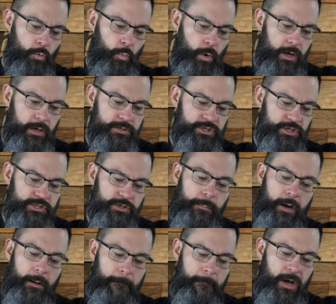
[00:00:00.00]
was just
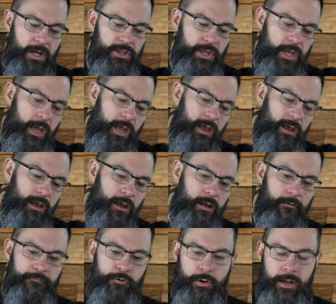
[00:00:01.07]
about a month
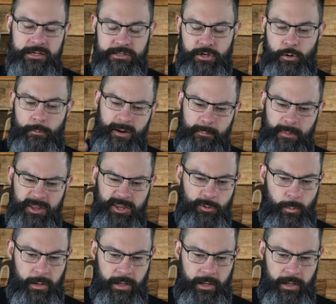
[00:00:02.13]
and a few days ago, about a month and